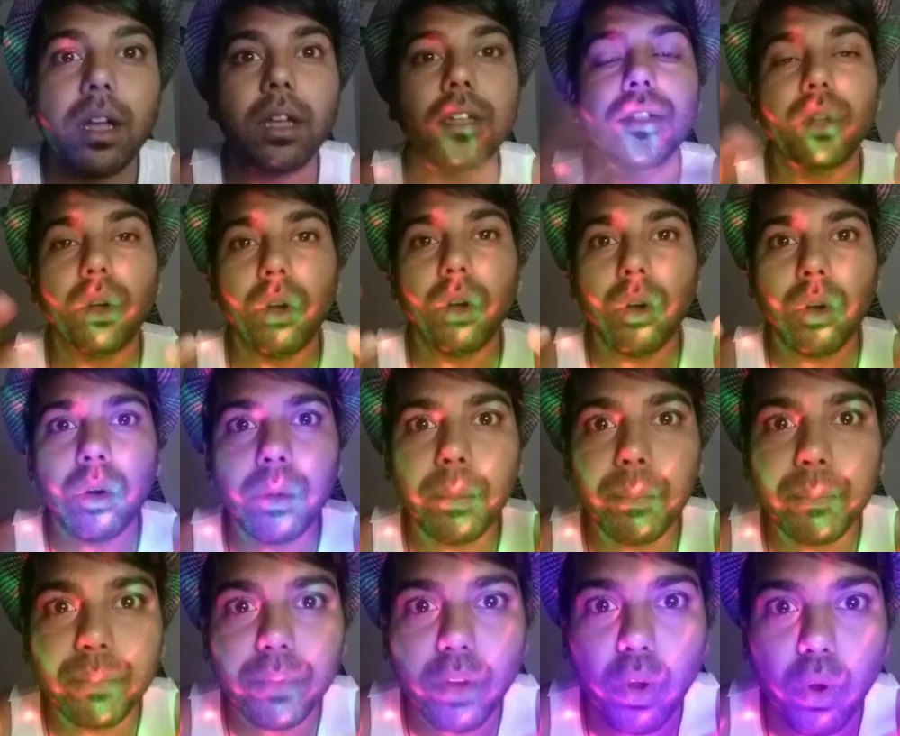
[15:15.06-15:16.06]

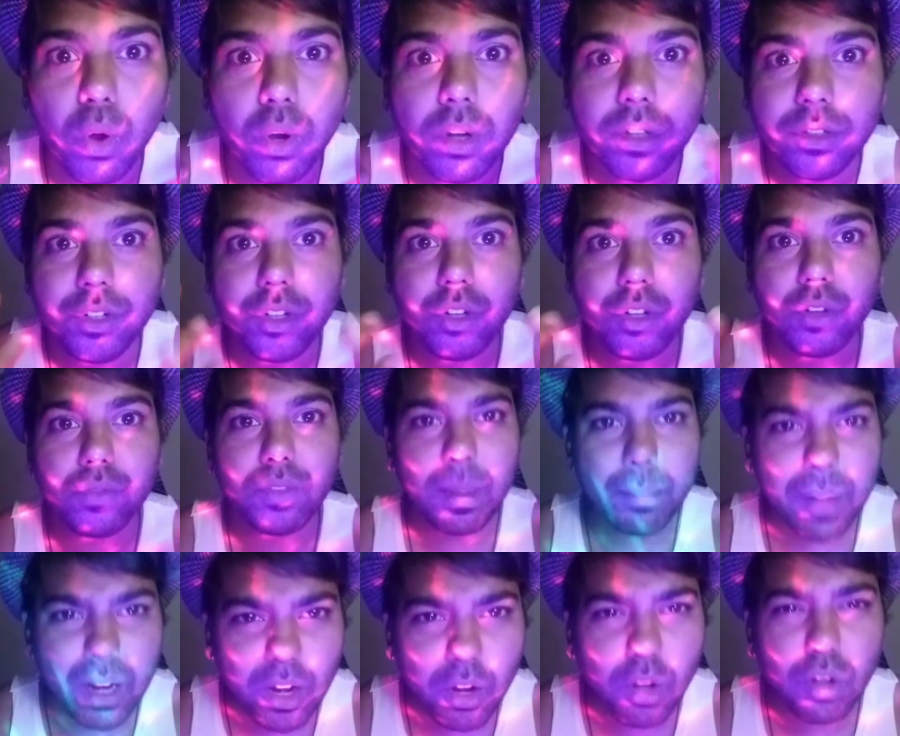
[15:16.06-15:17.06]
So, all three of
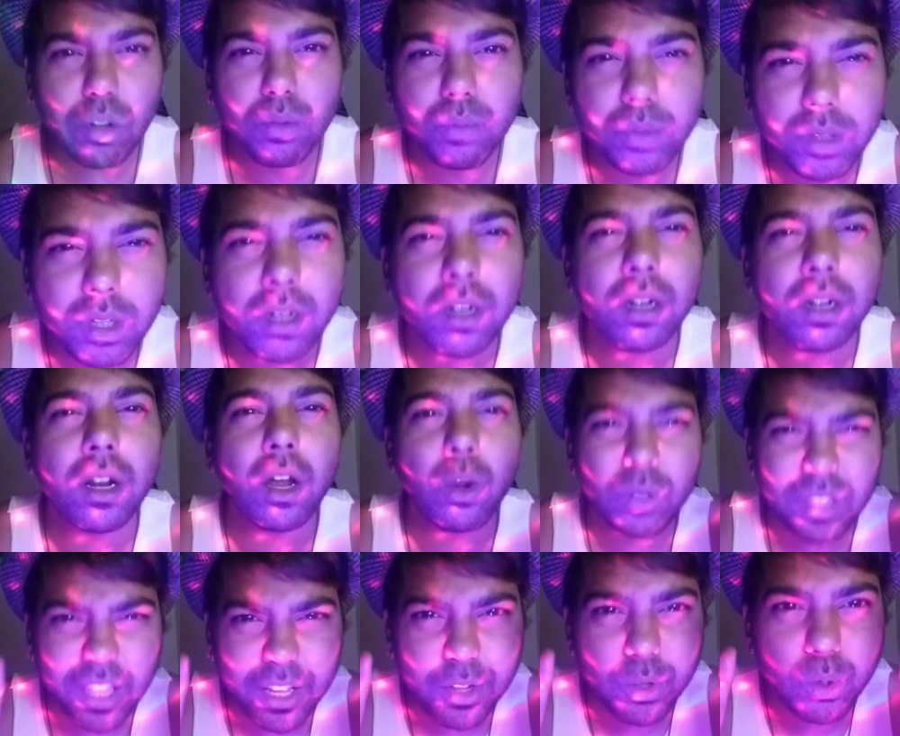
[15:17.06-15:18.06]
them, along with the
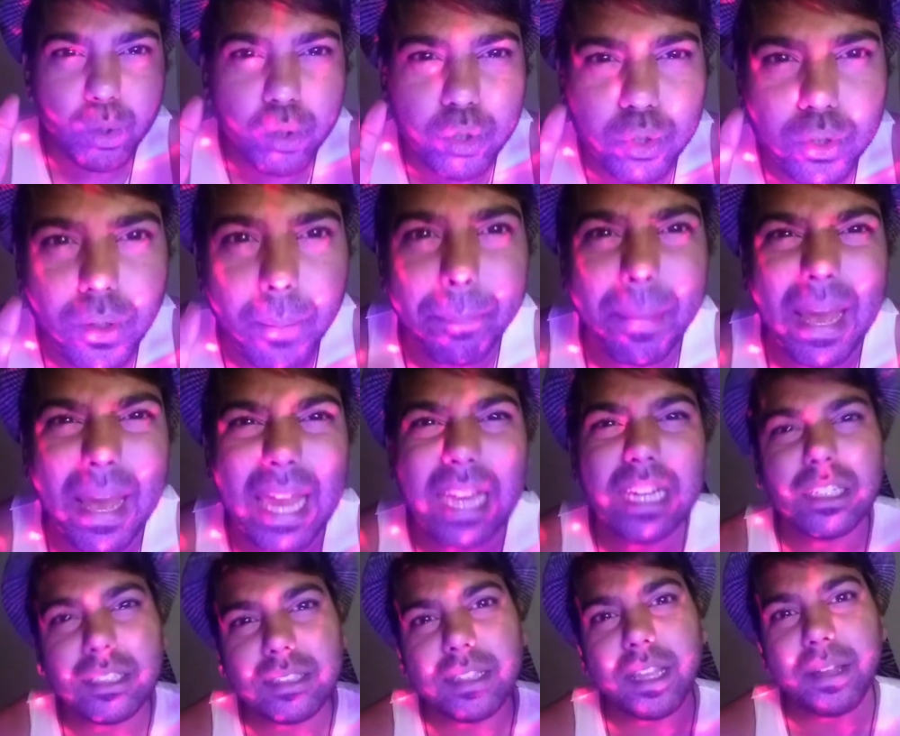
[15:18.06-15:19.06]
crowd, they go to the
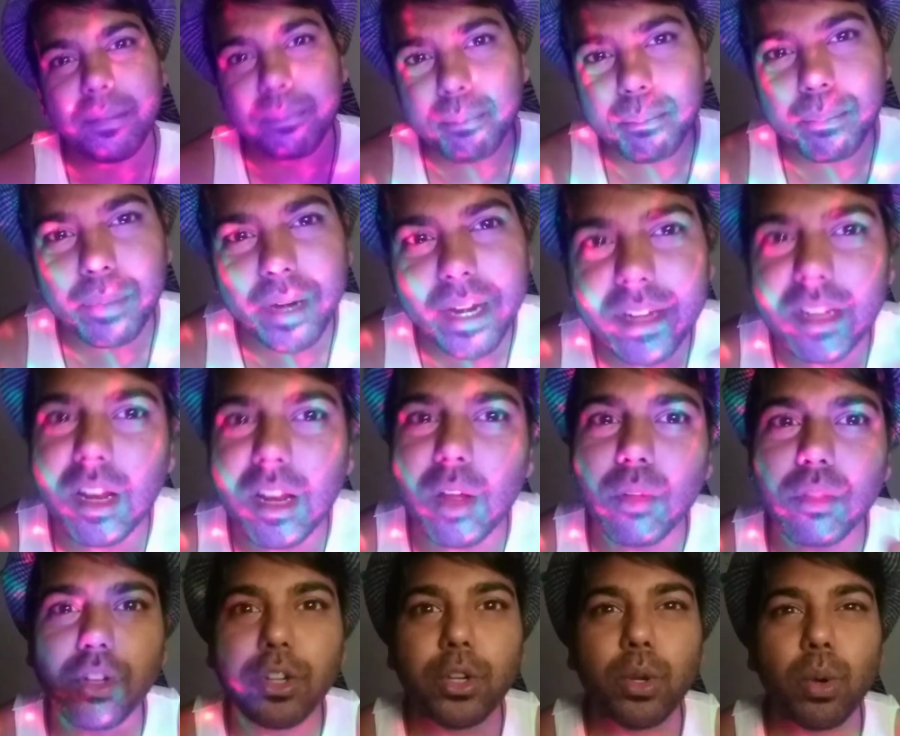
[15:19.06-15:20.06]
palace, they break
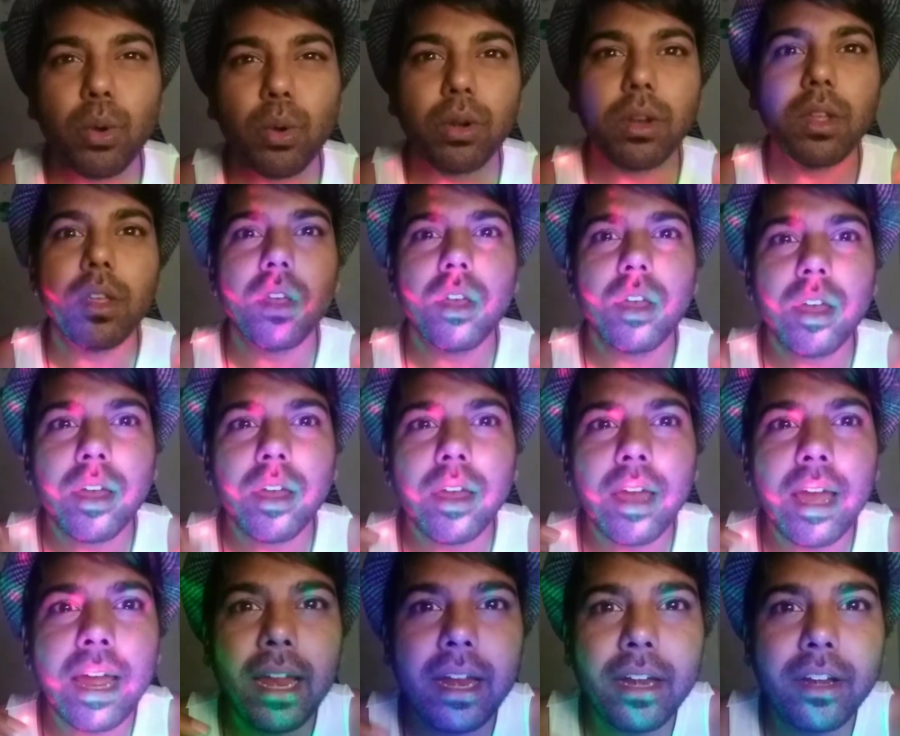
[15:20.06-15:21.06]
down the door,
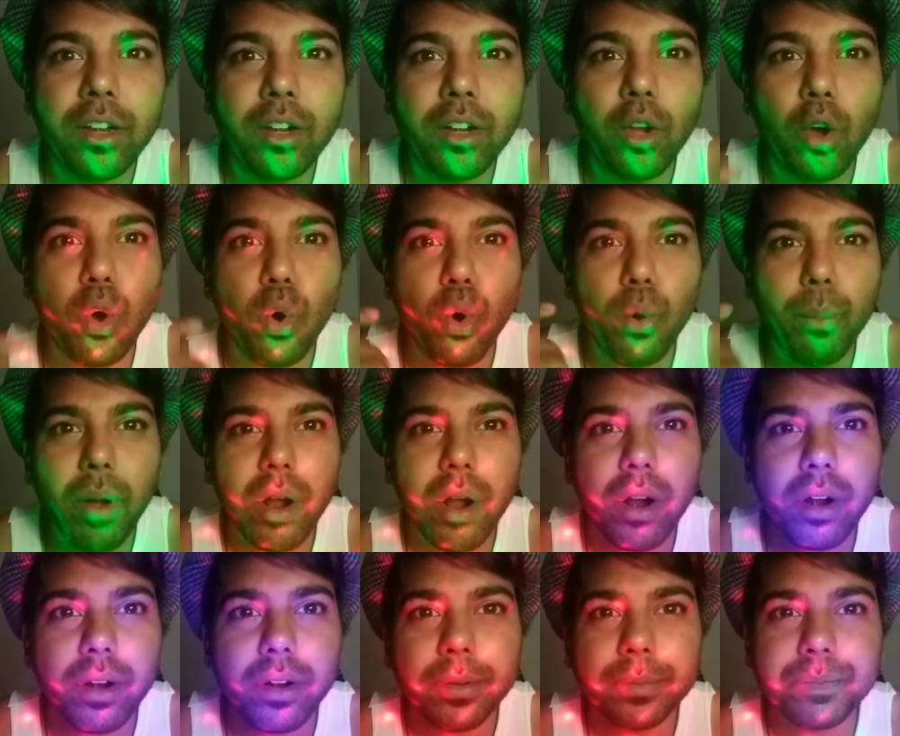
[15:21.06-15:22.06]
and
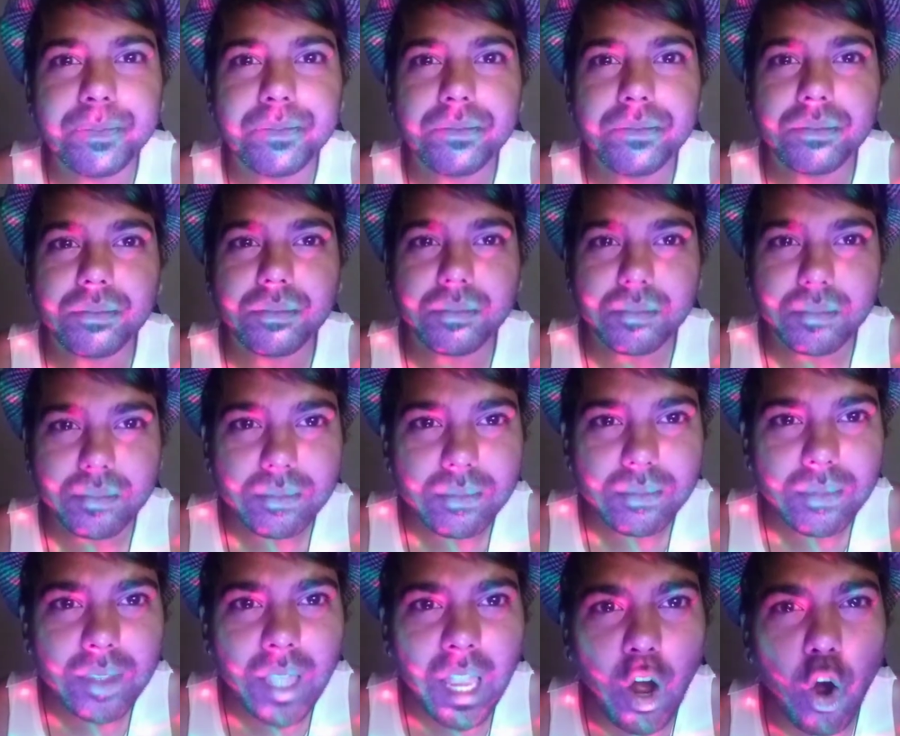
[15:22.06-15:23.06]
Omar
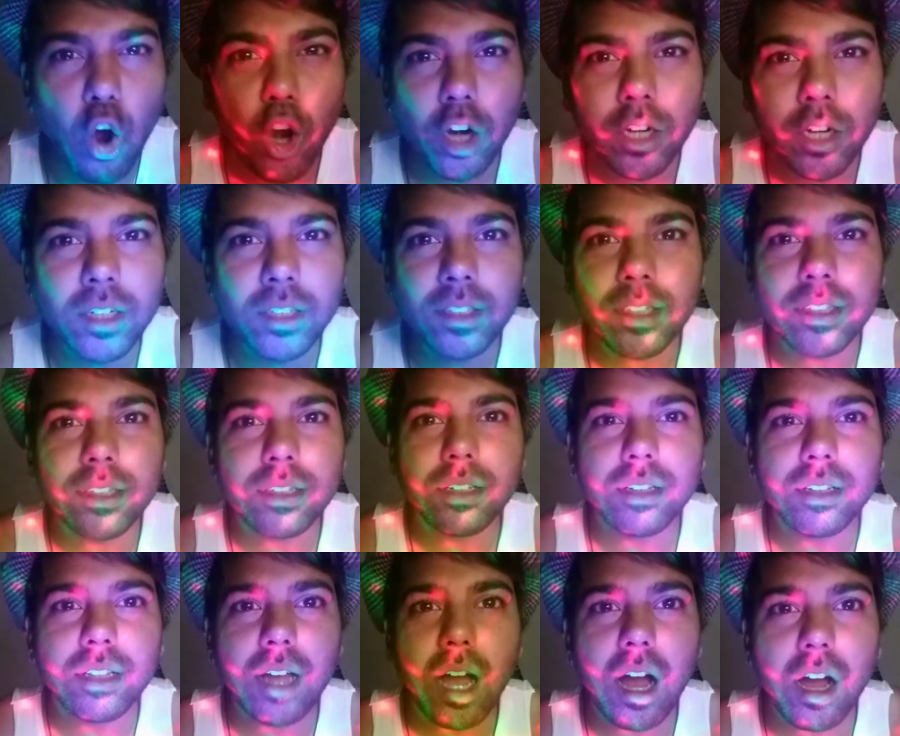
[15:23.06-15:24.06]
orders
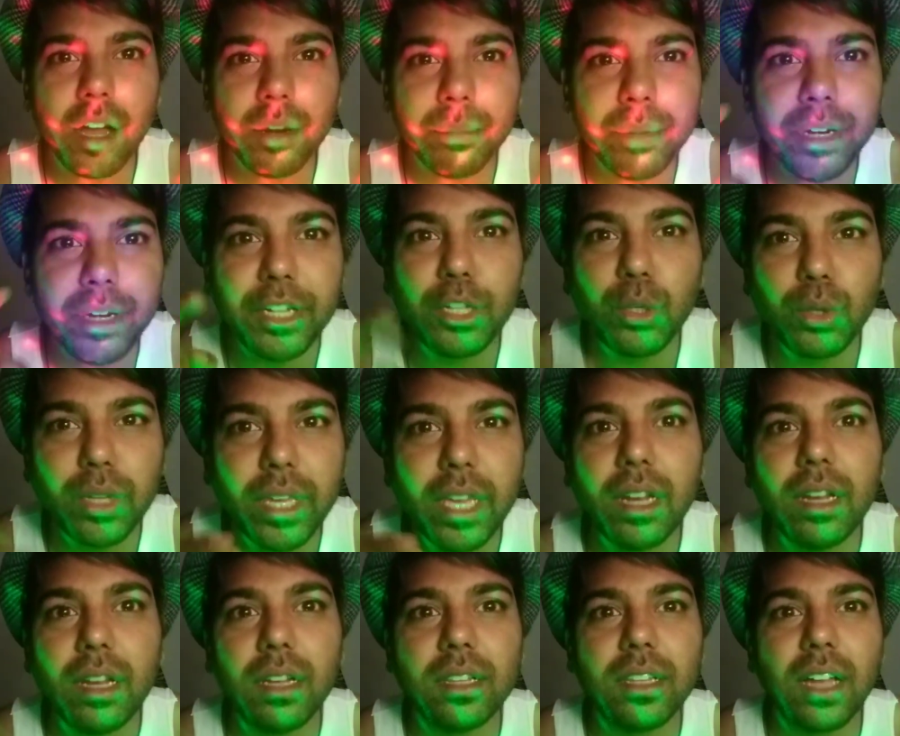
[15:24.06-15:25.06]
the army to
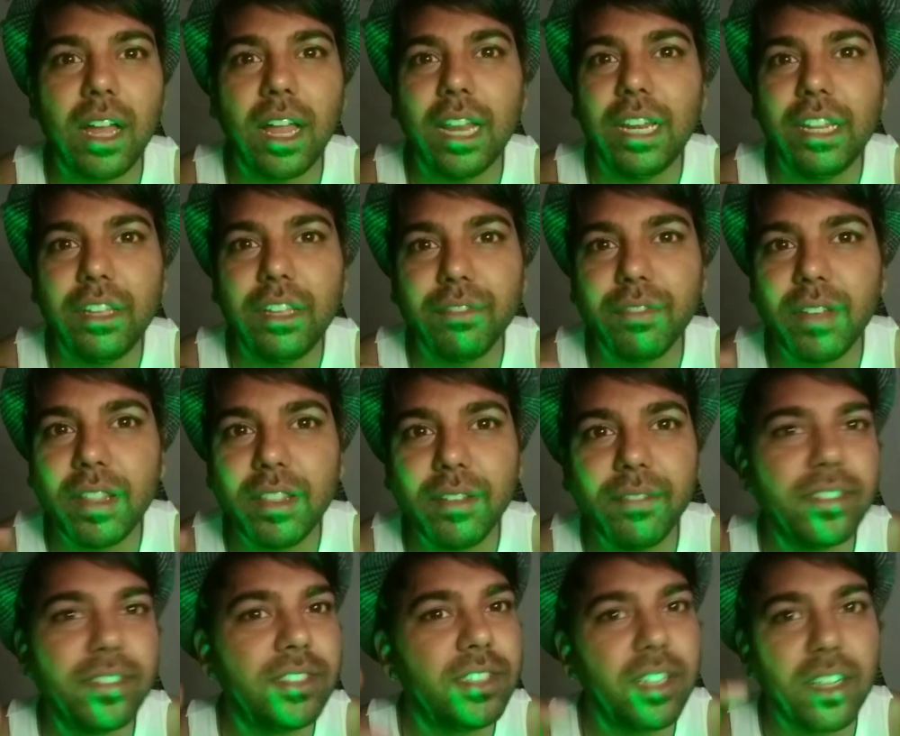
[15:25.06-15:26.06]
kill the Caliph and the
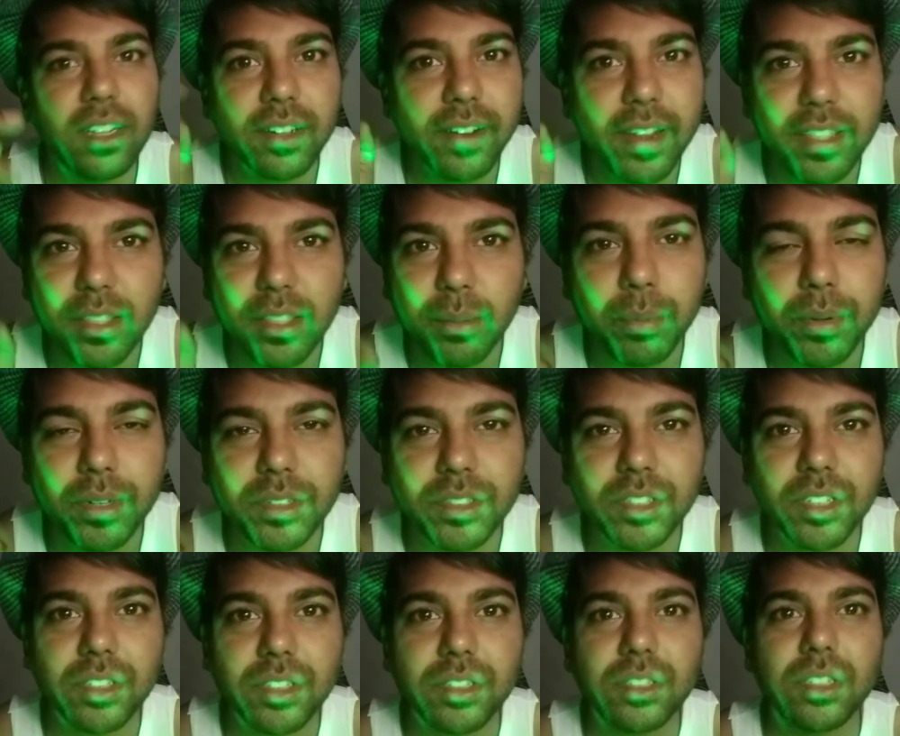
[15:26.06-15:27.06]
Vizier and the
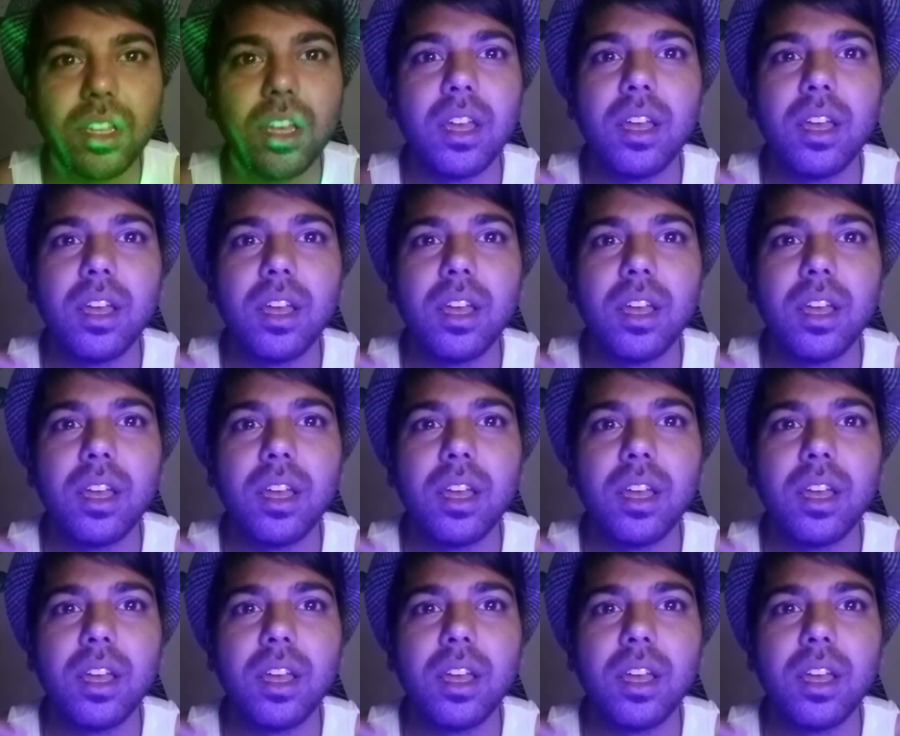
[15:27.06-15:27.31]
princess.